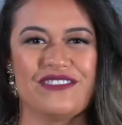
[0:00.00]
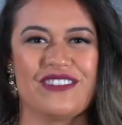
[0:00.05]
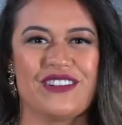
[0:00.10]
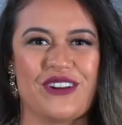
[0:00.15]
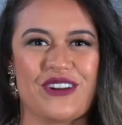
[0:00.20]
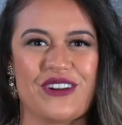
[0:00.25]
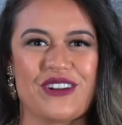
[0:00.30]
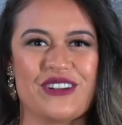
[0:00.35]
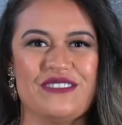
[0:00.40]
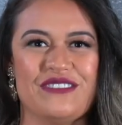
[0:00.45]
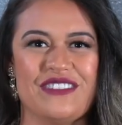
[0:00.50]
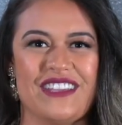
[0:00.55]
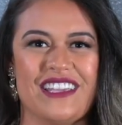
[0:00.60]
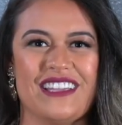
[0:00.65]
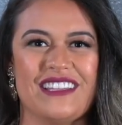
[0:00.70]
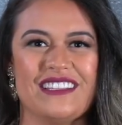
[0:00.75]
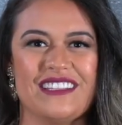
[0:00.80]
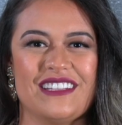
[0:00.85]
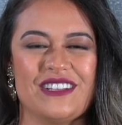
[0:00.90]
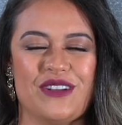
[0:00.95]
even heard of
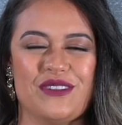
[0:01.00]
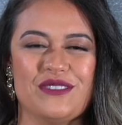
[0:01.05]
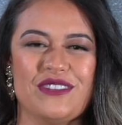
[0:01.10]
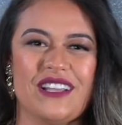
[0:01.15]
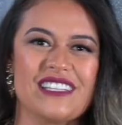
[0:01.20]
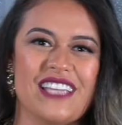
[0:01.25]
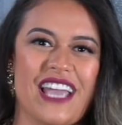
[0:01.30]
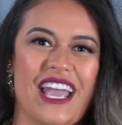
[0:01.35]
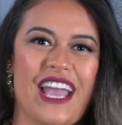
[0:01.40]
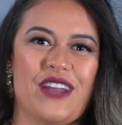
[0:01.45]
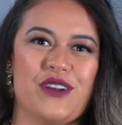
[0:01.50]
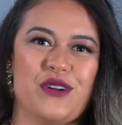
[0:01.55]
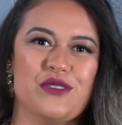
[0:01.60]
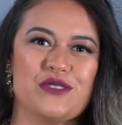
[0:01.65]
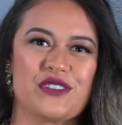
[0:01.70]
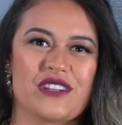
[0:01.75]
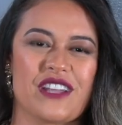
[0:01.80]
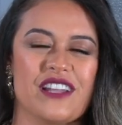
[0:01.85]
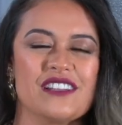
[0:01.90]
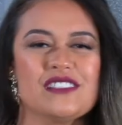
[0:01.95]
it. You know, lucky I had
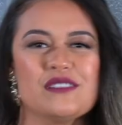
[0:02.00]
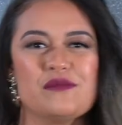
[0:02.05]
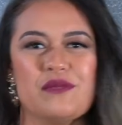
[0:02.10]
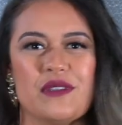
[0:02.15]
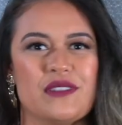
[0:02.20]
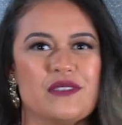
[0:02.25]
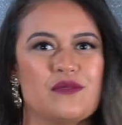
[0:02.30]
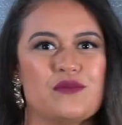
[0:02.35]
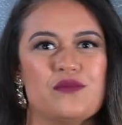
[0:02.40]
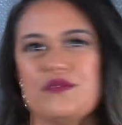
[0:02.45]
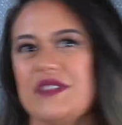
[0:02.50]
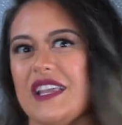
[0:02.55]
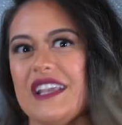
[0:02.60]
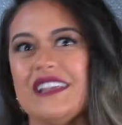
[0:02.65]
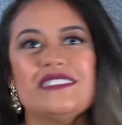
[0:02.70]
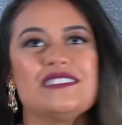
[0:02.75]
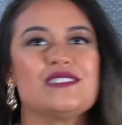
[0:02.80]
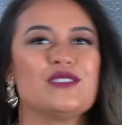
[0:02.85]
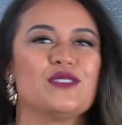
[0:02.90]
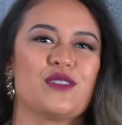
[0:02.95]
older cousins, but
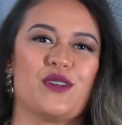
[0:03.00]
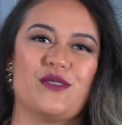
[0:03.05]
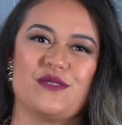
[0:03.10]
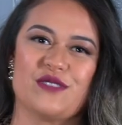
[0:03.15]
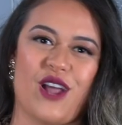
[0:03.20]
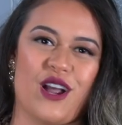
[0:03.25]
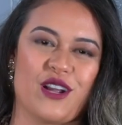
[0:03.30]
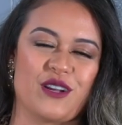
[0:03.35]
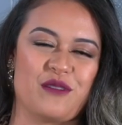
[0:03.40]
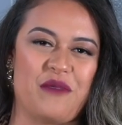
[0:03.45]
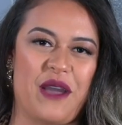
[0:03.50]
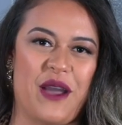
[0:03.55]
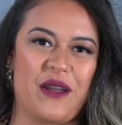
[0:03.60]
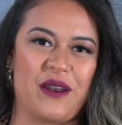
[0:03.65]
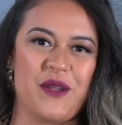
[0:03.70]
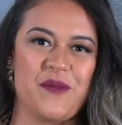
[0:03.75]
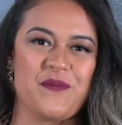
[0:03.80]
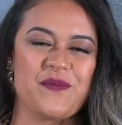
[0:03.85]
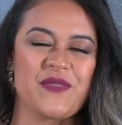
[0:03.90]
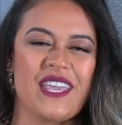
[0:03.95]
they still don't talk
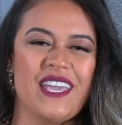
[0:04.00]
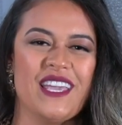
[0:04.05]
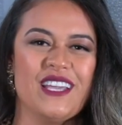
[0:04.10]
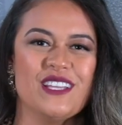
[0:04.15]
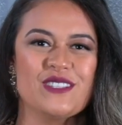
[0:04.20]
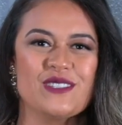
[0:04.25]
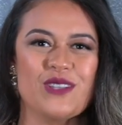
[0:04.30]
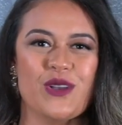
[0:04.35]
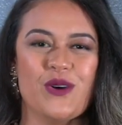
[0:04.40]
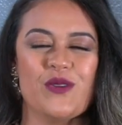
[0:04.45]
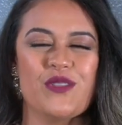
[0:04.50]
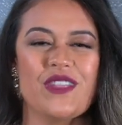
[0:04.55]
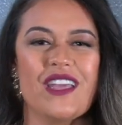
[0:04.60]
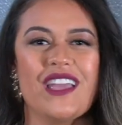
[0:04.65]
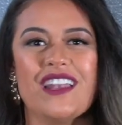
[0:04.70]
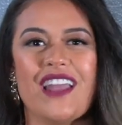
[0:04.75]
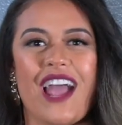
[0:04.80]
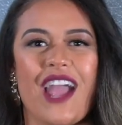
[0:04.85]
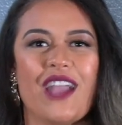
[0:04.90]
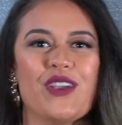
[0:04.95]
about it. So
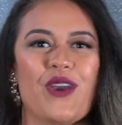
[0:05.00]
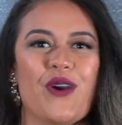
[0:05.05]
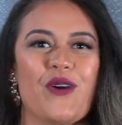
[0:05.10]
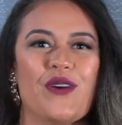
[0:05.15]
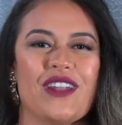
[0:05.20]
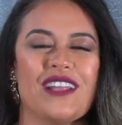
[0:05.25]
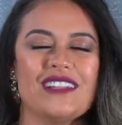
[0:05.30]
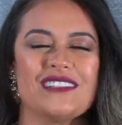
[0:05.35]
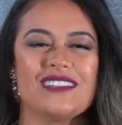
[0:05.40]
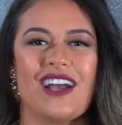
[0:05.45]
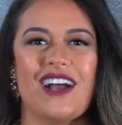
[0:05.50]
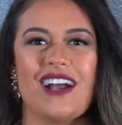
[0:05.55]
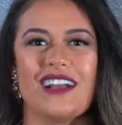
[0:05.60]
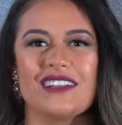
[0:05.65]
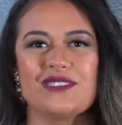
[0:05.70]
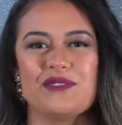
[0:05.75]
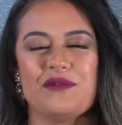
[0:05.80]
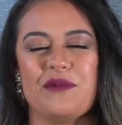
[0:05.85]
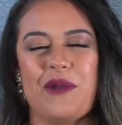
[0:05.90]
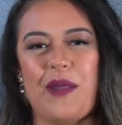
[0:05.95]
then I go and I
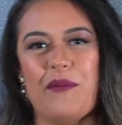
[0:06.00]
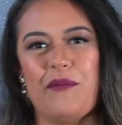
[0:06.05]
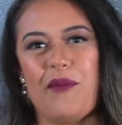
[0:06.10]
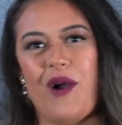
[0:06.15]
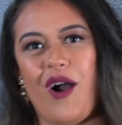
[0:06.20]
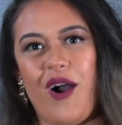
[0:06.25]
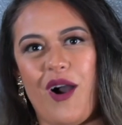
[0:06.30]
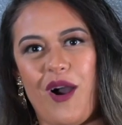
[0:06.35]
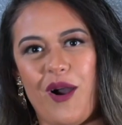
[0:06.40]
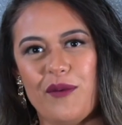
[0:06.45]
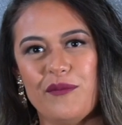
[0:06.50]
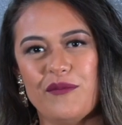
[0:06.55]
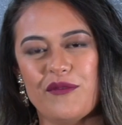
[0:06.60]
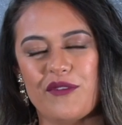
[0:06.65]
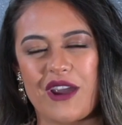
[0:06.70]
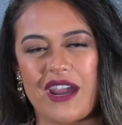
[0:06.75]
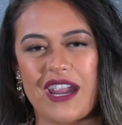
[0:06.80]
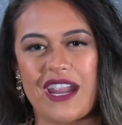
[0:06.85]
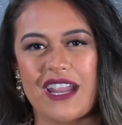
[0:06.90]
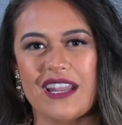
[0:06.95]
talk to my mom,
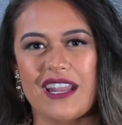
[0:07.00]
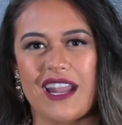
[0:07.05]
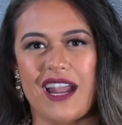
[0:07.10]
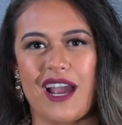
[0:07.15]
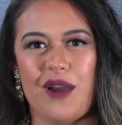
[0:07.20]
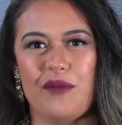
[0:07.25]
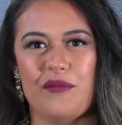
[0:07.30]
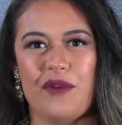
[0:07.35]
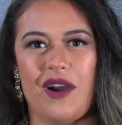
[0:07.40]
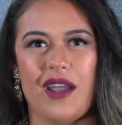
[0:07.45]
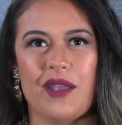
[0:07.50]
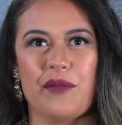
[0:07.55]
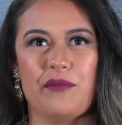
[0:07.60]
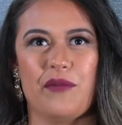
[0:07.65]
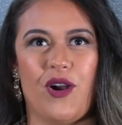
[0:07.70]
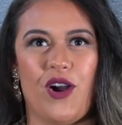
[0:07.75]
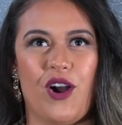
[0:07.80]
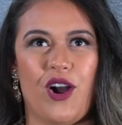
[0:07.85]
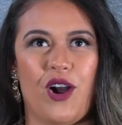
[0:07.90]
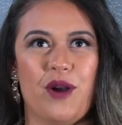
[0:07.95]
right? I'm like,
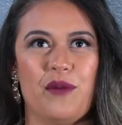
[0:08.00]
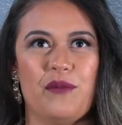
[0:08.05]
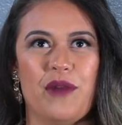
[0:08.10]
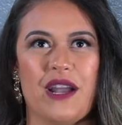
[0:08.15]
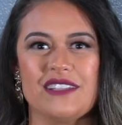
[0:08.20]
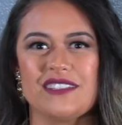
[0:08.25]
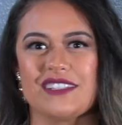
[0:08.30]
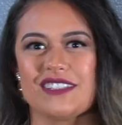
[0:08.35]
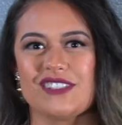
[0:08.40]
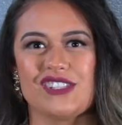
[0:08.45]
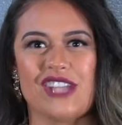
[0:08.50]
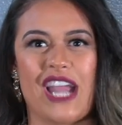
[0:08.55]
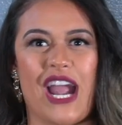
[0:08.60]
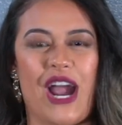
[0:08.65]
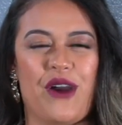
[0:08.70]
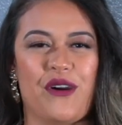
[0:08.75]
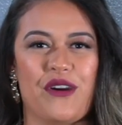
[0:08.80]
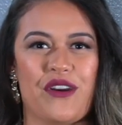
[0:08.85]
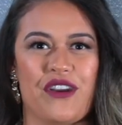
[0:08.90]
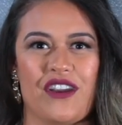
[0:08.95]
Mom, I took a
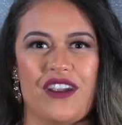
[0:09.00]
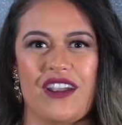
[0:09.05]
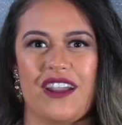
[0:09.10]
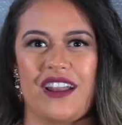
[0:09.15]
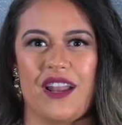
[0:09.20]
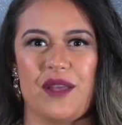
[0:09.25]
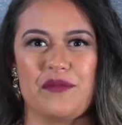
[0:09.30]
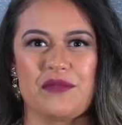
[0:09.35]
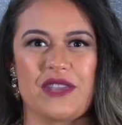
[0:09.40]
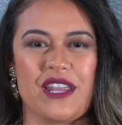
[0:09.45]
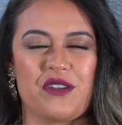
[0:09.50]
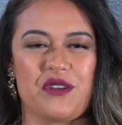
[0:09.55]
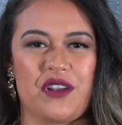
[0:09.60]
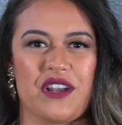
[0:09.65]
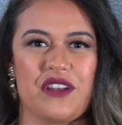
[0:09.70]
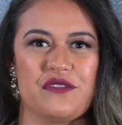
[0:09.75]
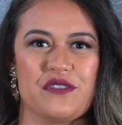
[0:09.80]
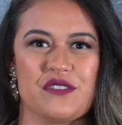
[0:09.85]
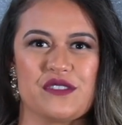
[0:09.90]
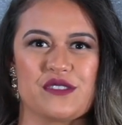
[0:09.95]
shower and I'm getting
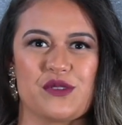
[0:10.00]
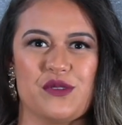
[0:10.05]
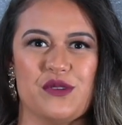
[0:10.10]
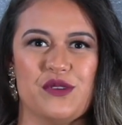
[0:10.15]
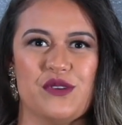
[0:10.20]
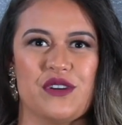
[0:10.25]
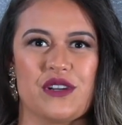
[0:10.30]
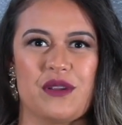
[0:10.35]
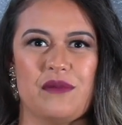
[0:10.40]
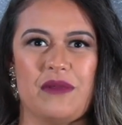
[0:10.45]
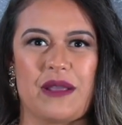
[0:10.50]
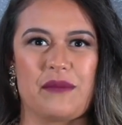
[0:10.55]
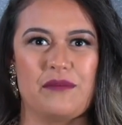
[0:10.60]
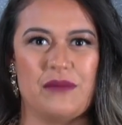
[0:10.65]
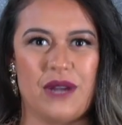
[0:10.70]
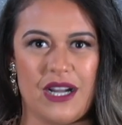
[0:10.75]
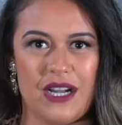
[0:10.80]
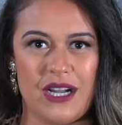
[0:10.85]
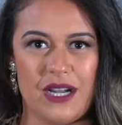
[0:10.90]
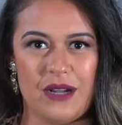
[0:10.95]
ready for school. And I'm like,
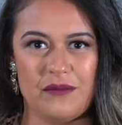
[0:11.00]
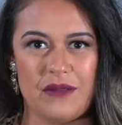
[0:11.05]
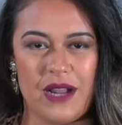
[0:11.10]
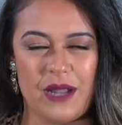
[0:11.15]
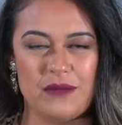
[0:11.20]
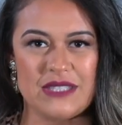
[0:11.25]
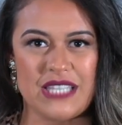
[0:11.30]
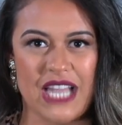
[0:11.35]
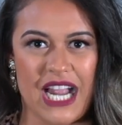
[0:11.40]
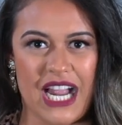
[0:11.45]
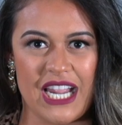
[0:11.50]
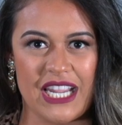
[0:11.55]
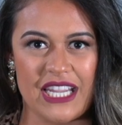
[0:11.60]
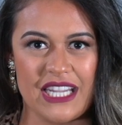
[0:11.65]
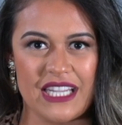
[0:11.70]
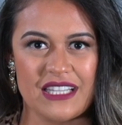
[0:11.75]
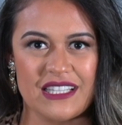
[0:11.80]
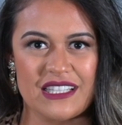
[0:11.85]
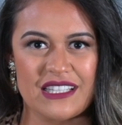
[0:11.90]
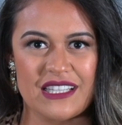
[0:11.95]
Mom, I'm
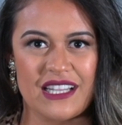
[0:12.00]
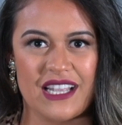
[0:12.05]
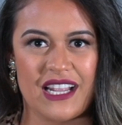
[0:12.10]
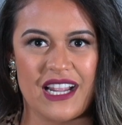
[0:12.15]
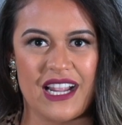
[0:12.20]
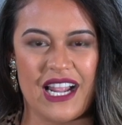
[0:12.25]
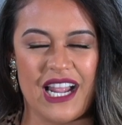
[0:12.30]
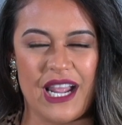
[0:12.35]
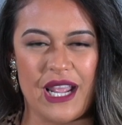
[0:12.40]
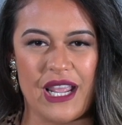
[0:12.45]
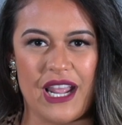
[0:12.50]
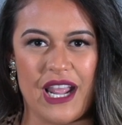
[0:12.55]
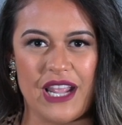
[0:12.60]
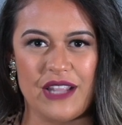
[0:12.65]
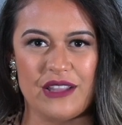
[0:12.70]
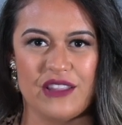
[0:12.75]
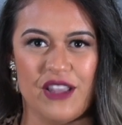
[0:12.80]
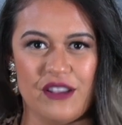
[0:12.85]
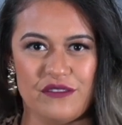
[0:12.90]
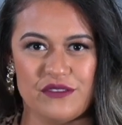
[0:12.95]
dying.
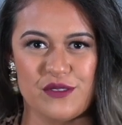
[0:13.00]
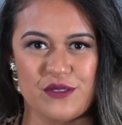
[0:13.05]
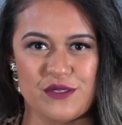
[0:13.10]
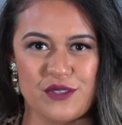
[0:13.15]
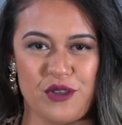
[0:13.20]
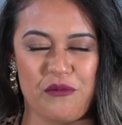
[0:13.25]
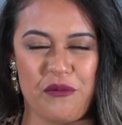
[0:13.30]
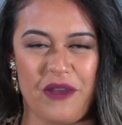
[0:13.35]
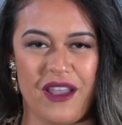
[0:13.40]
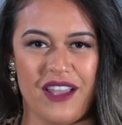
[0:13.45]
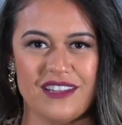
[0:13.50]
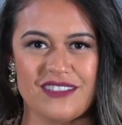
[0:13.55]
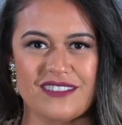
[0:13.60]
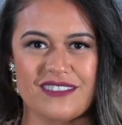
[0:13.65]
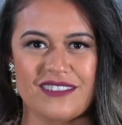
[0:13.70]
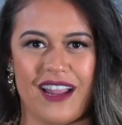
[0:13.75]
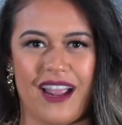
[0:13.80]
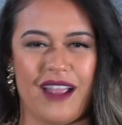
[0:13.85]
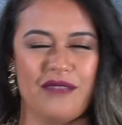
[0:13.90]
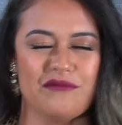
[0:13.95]
I love you so
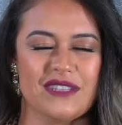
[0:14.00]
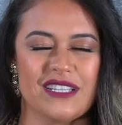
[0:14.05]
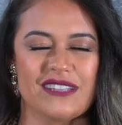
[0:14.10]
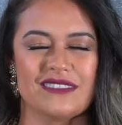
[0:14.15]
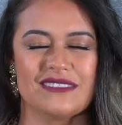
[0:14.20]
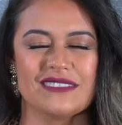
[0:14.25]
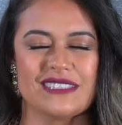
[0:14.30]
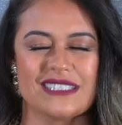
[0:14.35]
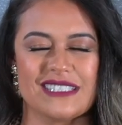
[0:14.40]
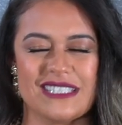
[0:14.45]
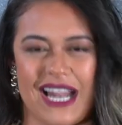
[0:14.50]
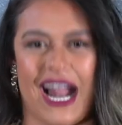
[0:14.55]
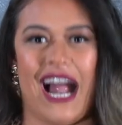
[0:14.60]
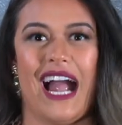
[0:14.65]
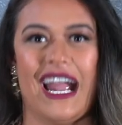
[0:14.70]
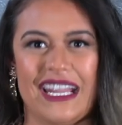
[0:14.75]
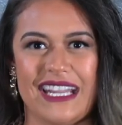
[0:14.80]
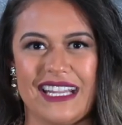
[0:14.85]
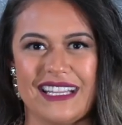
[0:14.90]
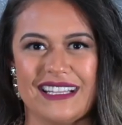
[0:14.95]
much. I'm literally
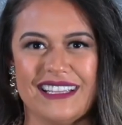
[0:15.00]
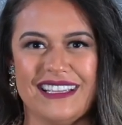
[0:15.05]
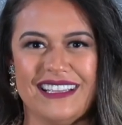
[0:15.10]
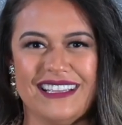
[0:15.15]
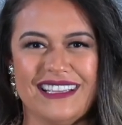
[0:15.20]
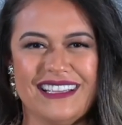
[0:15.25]
dying.